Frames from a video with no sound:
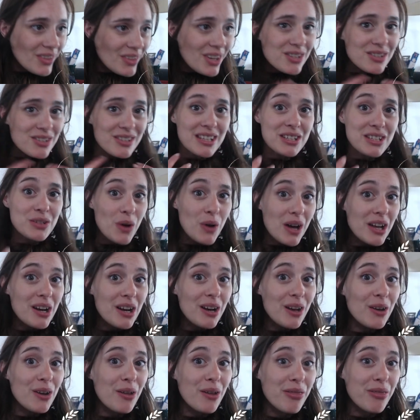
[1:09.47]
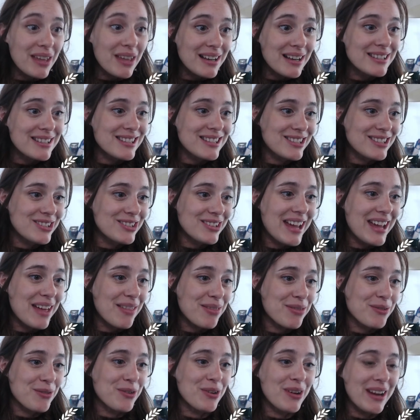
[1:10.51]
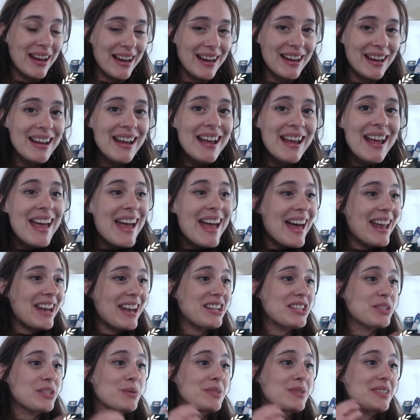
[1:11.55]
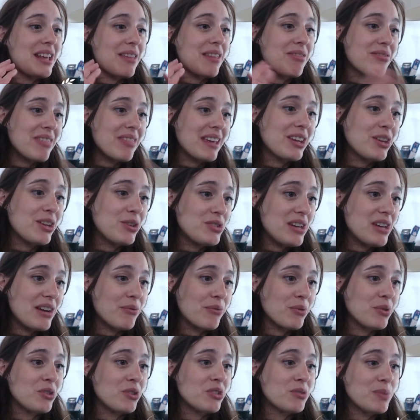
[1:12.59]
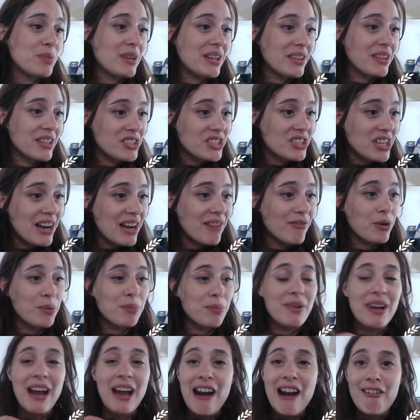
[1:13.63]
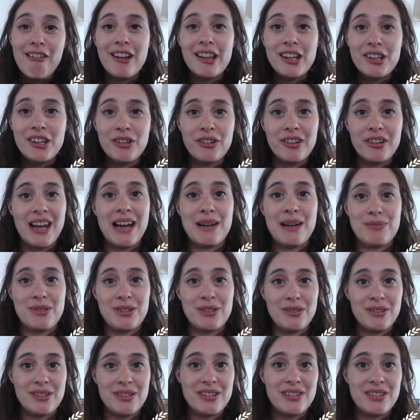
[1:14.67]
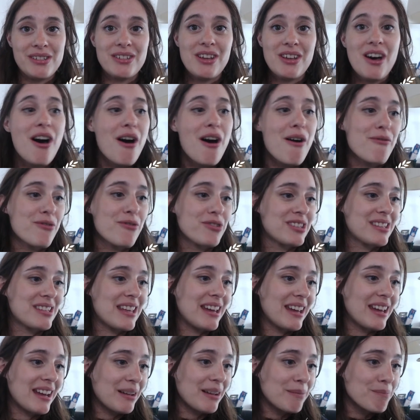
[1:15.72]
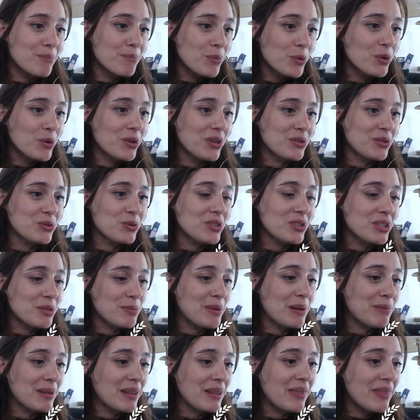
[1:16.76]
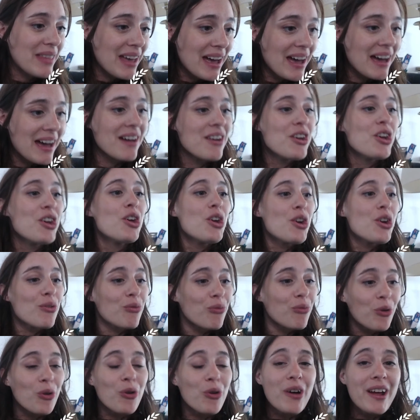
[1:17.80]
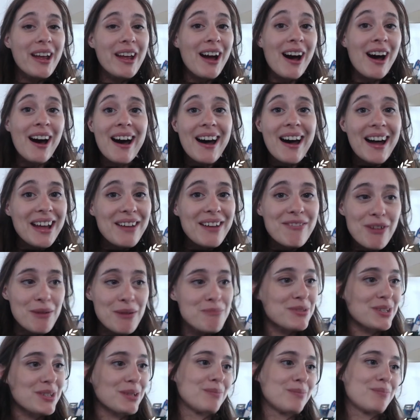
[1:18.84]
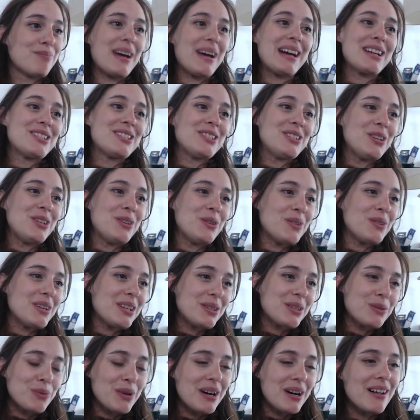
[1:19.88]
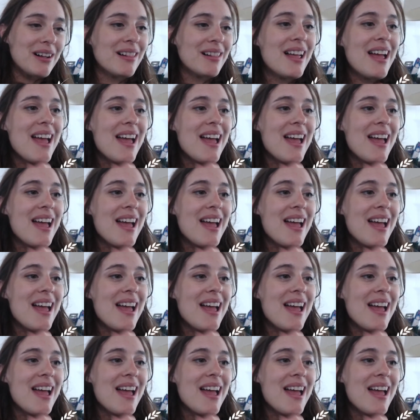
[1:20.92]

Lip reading: So there's quite a lot of things to get through here. And I just want to say thank you to everyone who's been in the chat room. Carolyn, you're an absolute star for staying on board and talking to people in there. Roy, hi, thumbs up back to you as well.